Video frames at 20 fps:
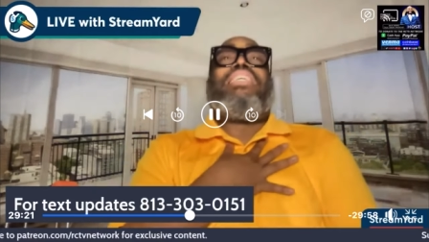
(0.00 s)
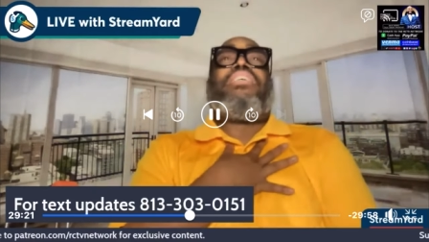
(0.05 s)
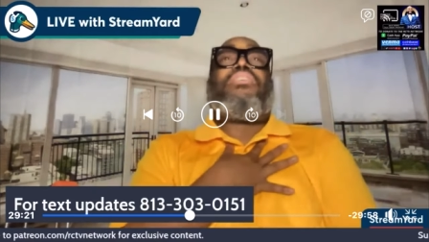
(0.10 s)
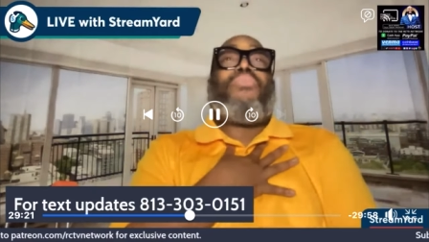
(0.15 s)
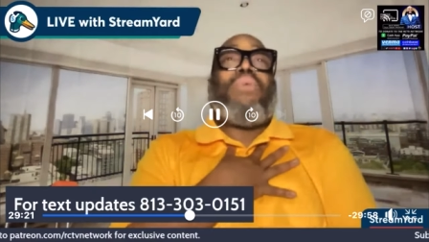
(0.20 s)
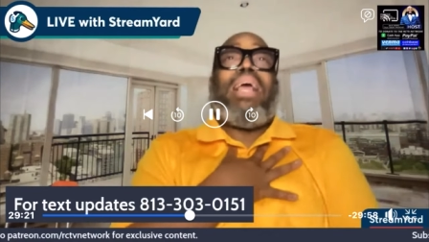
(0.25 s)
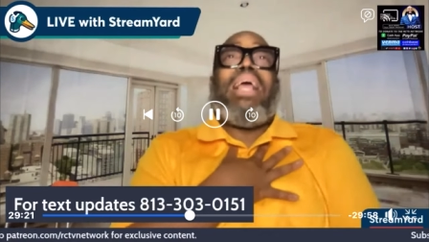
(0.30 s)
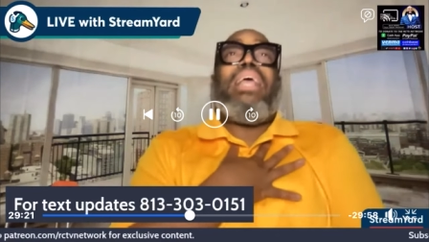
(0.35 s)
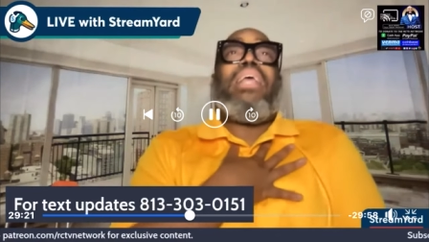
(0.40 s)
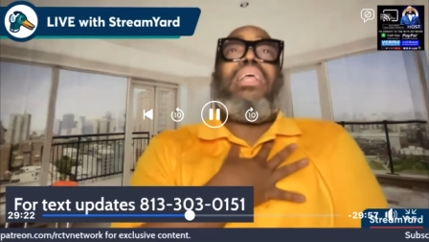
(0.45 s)

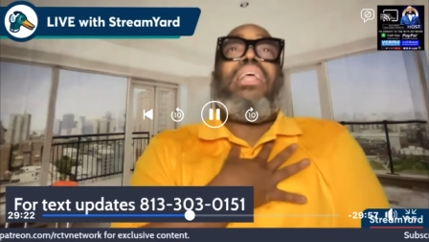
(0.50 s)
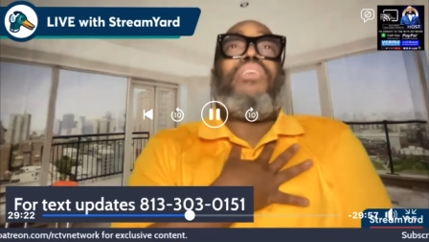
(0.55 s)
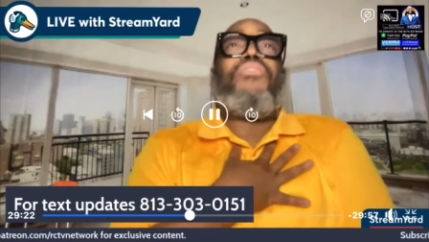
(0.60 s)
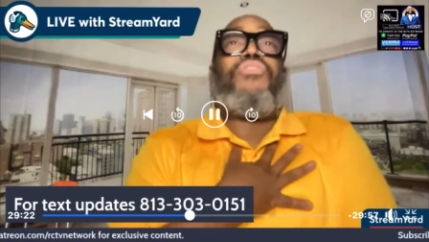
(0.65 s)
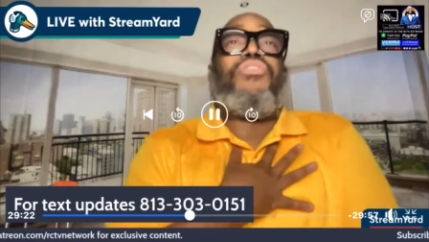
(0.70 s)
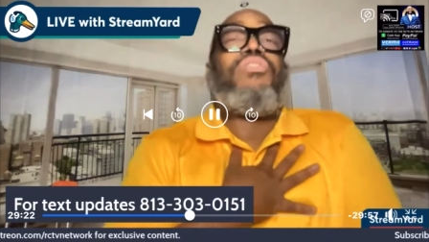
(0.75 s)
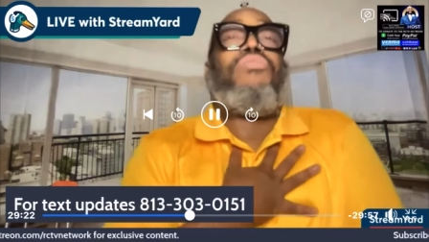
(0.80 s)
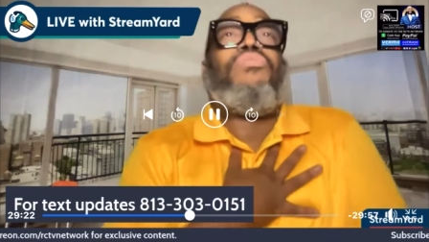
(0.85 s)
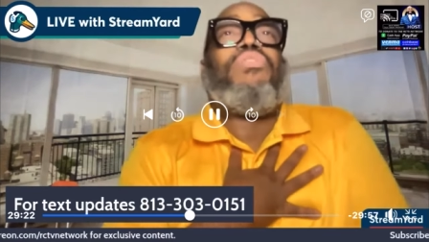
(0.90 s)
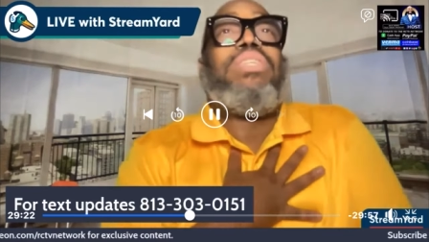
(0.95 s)
Grant and
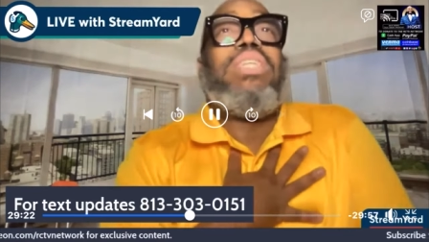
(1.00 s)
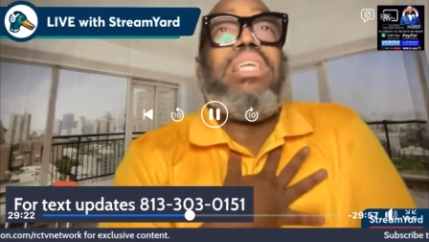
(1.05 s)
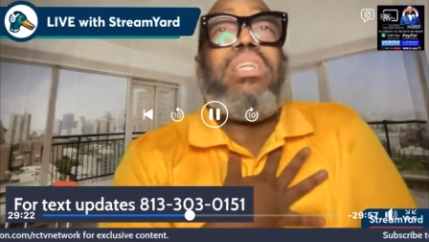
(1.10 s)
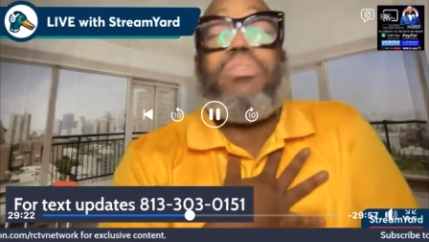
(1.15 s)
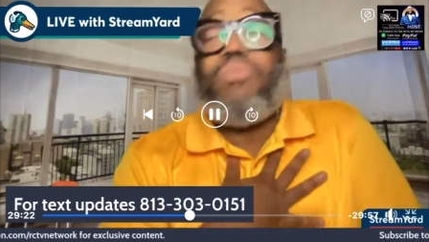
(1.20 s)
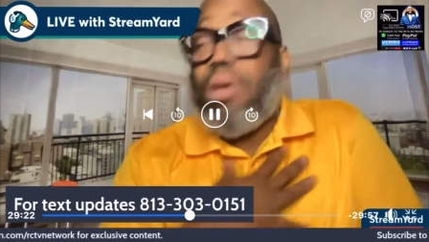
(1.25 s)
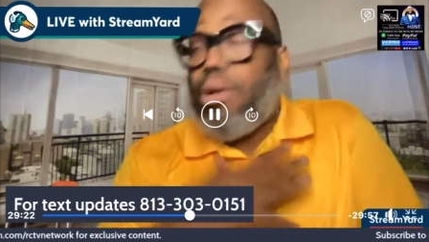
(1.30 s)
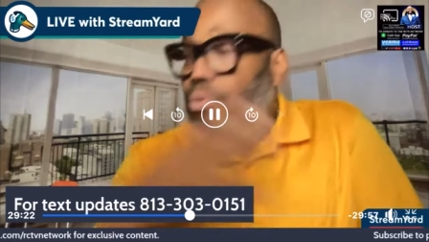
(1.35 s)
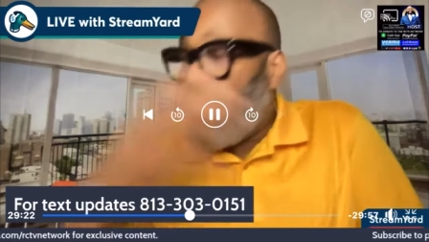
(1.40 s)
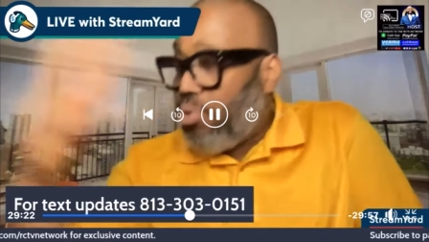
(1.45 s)
Sister Renita
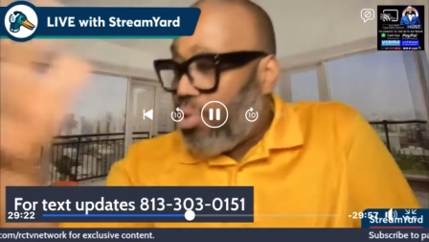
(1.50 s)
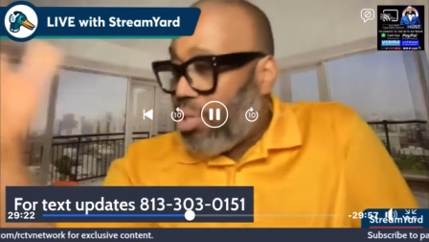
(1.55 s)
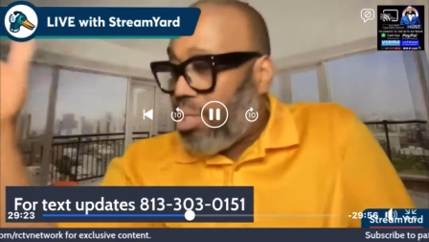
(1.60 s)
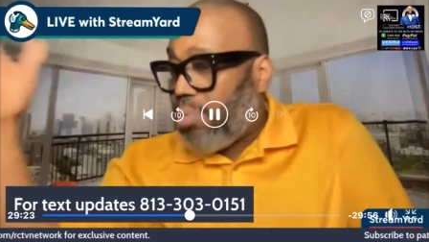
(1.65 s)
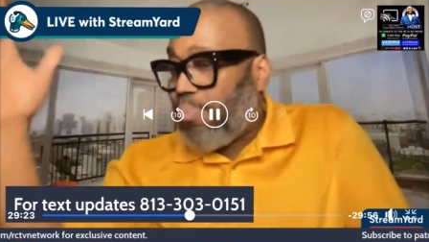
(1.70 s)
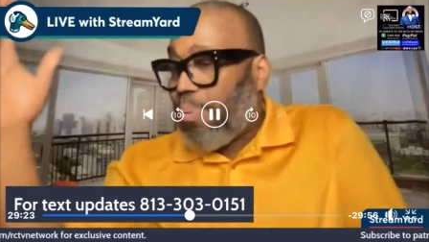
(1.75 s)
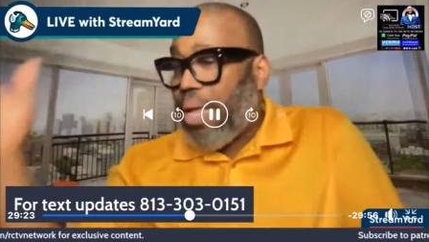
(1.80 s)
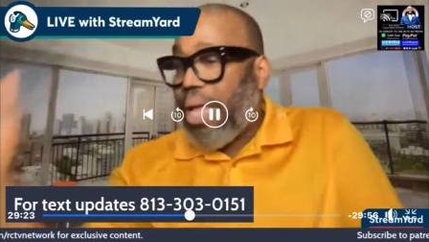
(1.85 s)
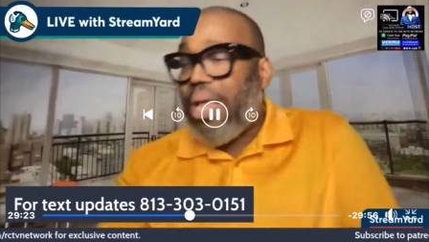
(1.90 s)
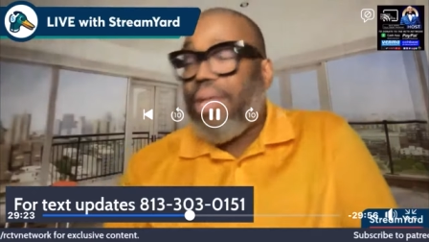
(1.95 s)
Grant, who
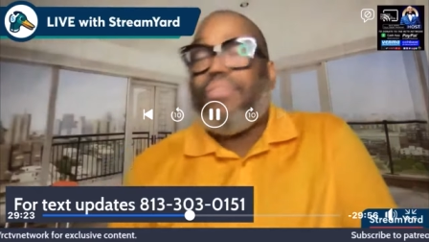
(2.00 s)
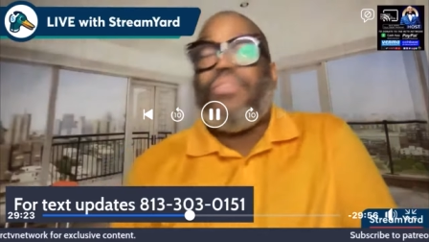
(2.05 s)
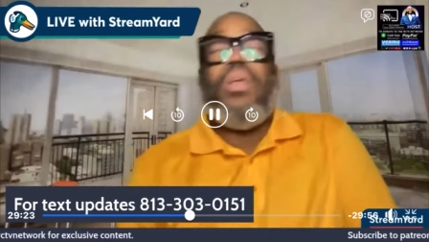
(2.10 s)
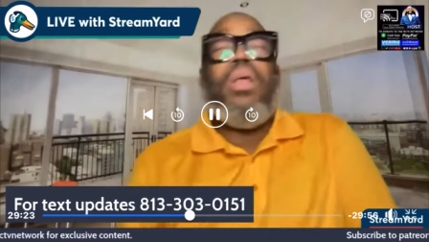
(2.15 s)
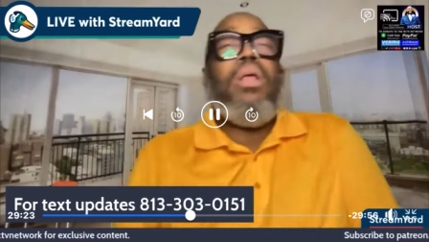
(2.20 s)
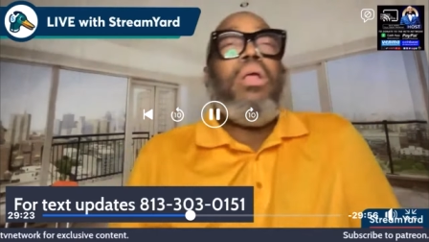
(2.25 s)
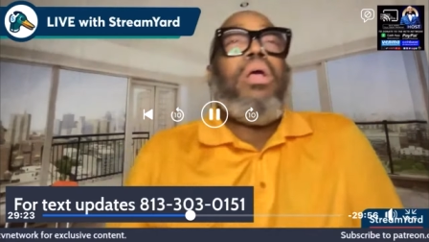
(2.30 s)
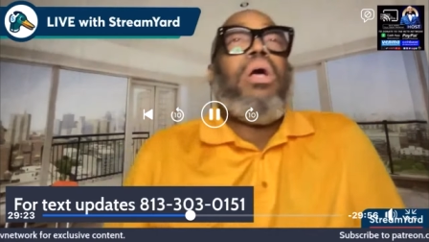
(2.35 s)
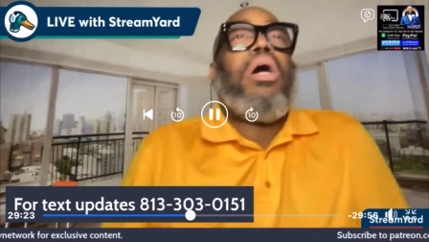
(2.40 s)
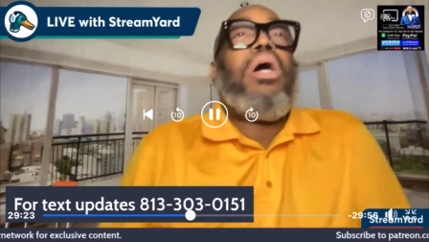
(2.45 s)
just passed,
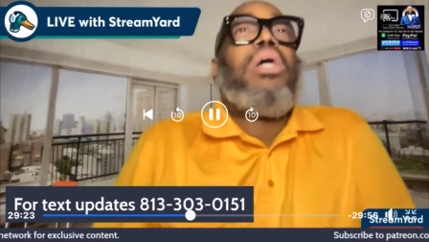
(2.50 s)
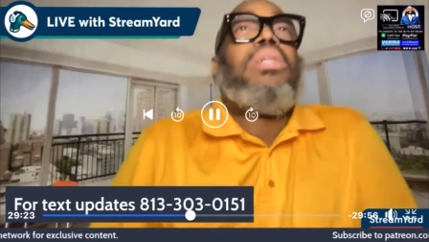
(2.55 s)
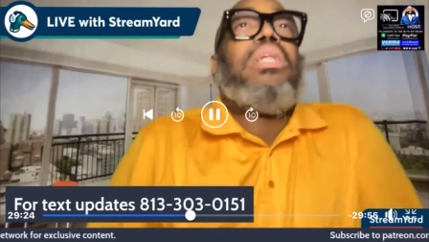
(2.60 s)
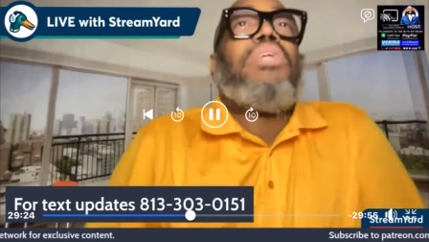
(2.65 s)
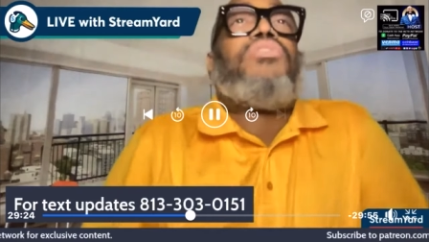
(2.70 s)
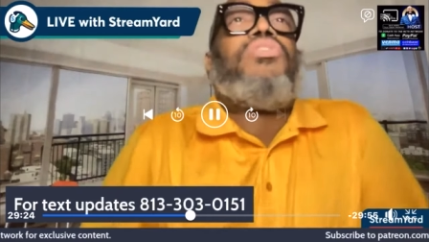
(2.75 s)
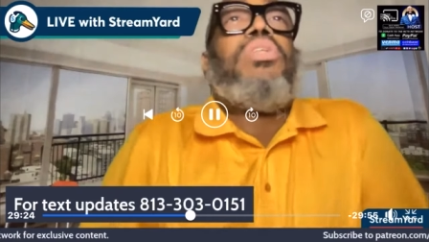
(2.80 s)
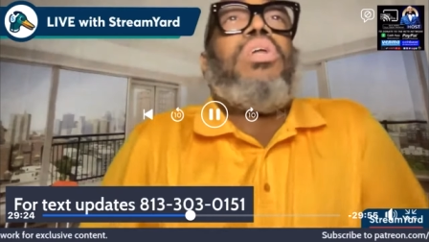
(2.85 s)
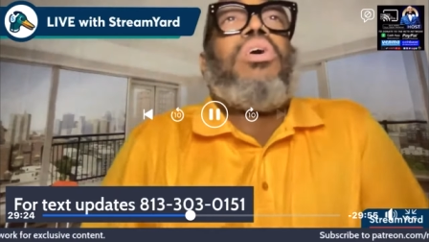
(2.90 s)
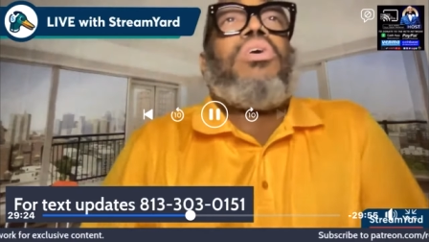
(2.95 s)
uh, not
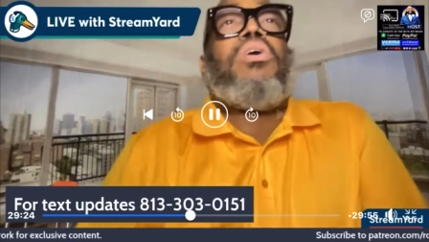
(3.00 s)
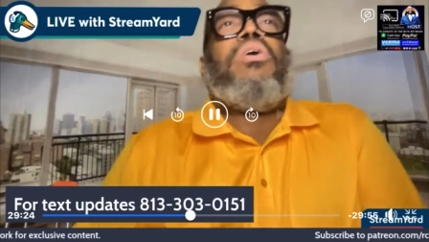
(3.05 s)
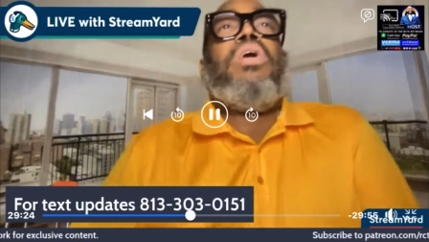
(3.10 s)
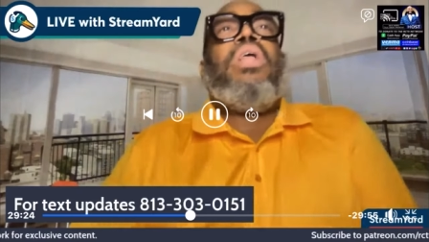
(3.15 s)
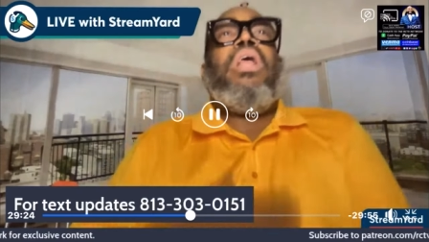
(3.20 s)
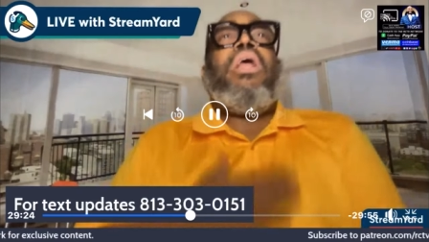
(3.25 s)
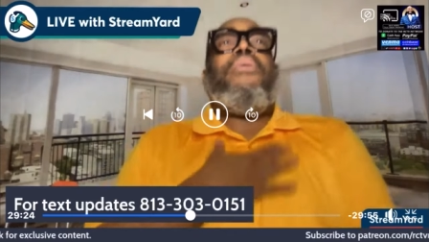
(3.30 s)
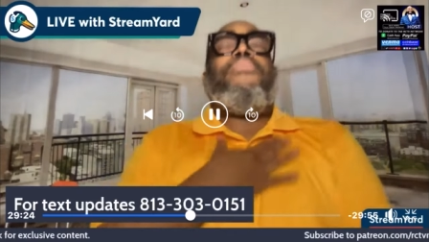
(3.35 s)
too long ago.